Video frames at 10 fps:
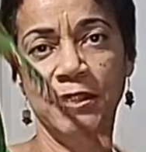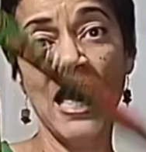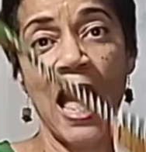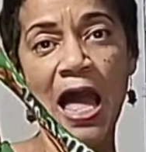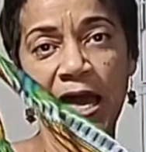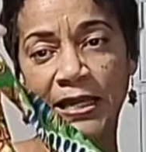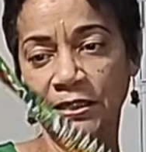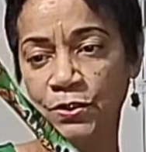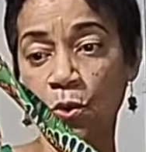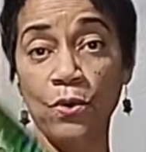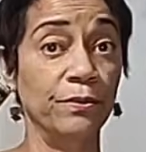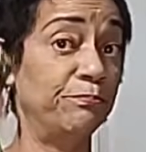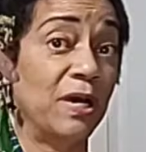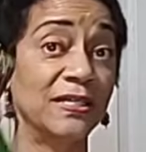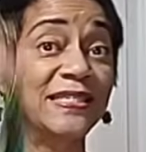ties or
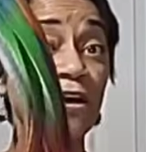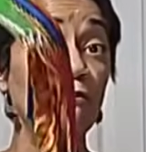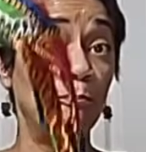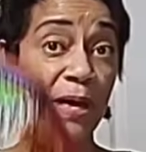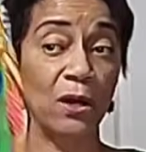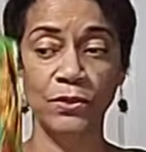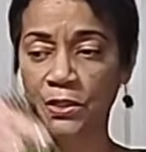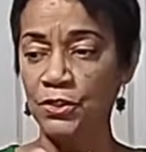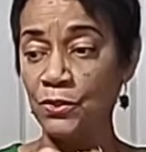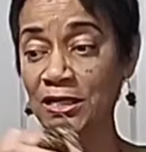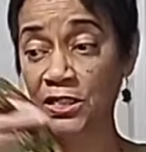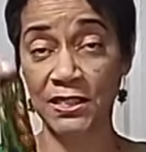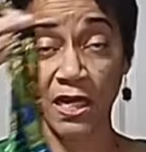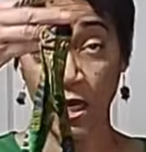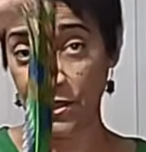a self belt. So I
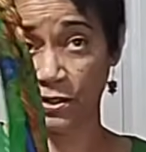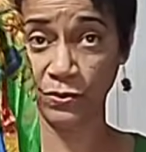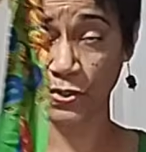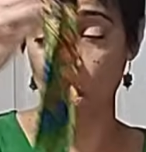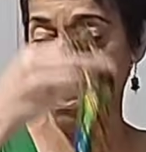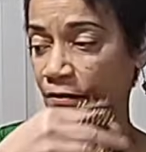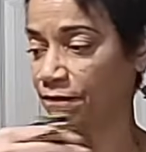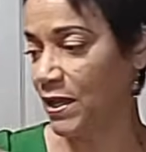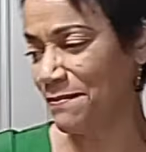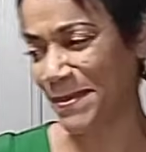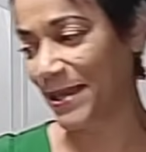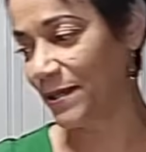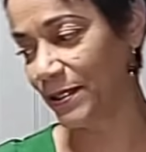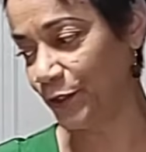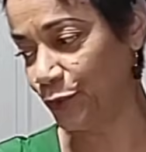just cut those off. I might
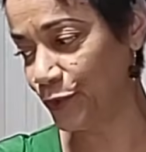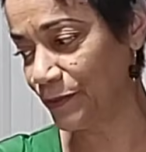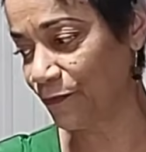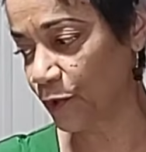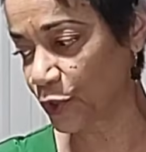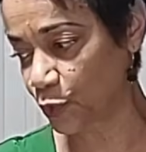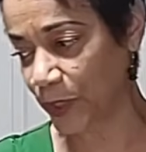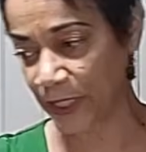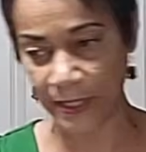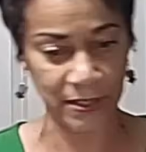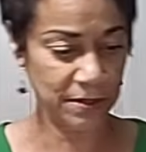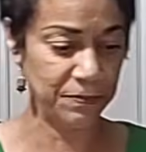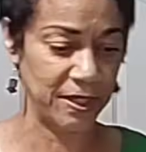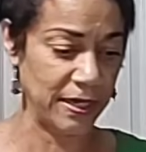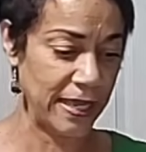can use them for a twilly or
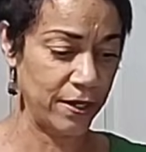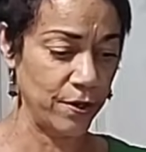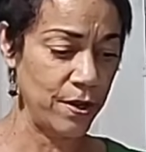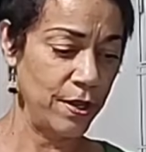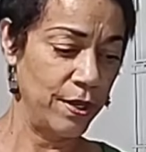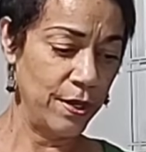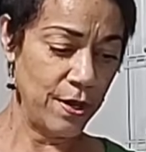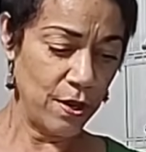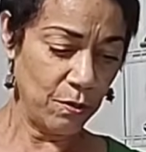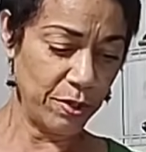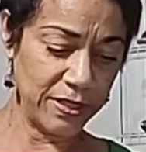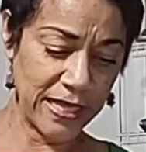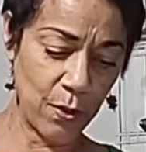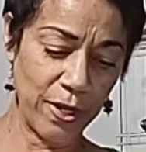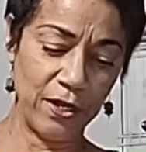something later, but
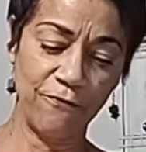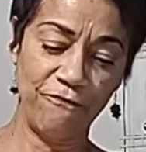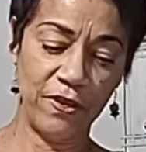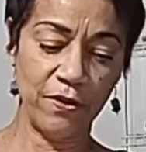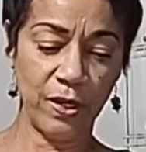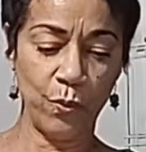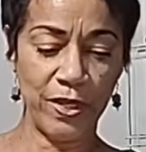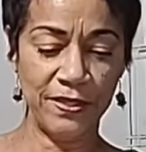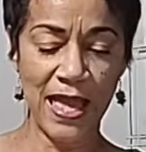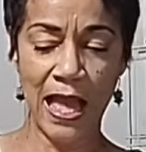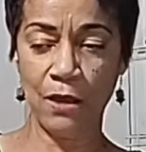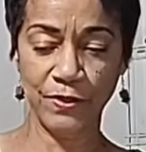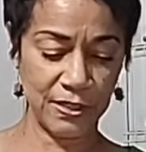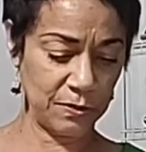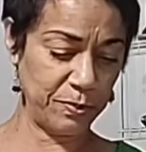they were interfering with how
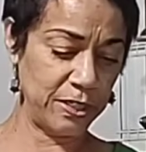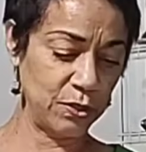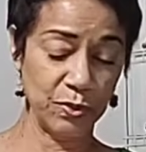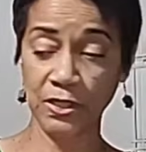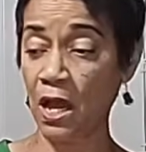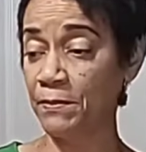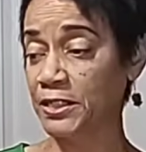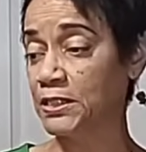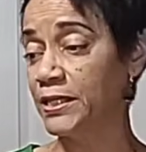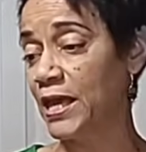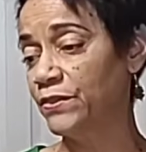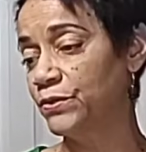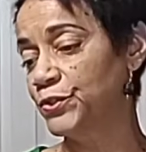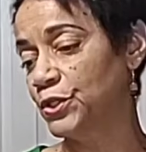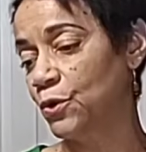this piece was coming
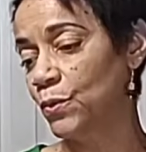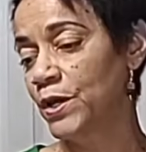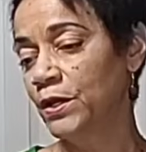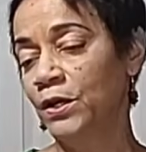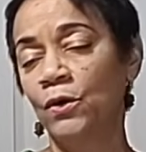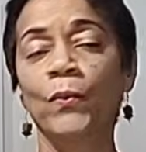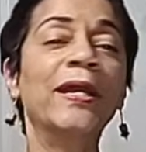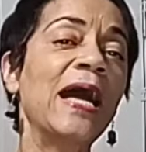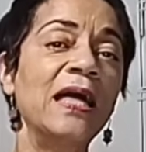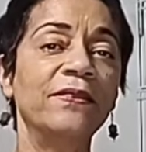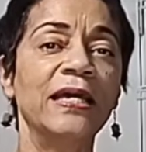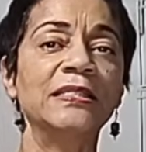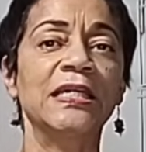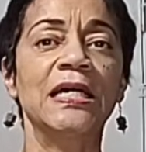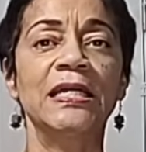together. So we got
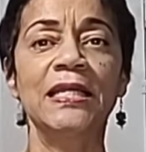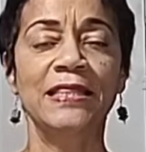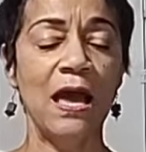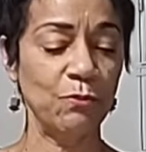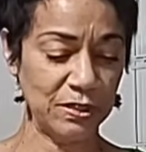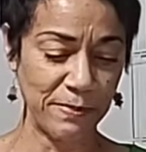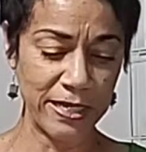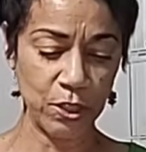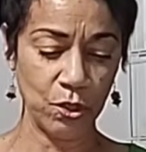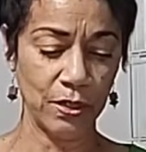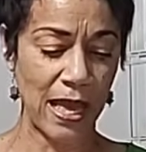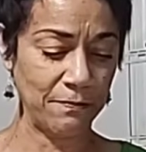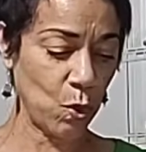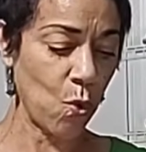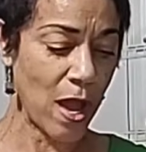that done. That was my look.
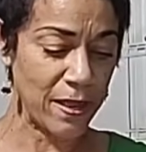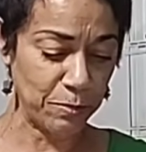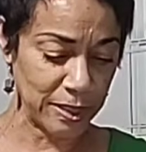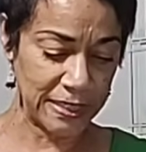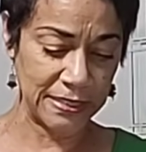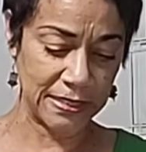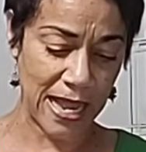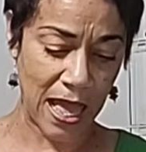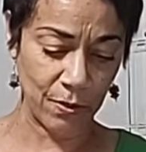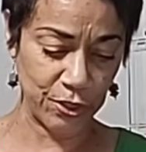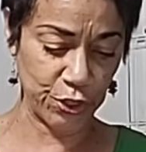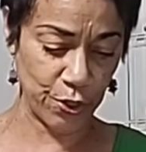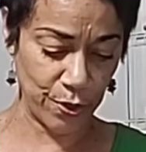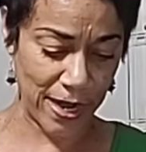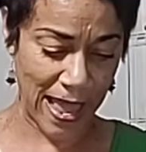I'm quite pleased at how it
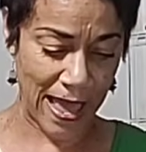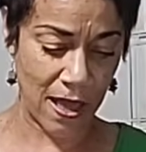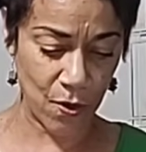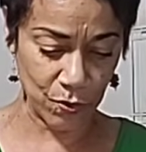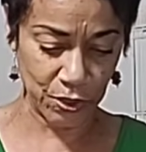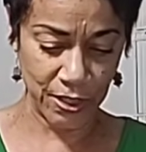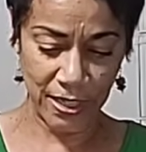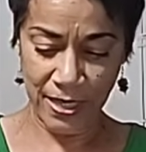turned out.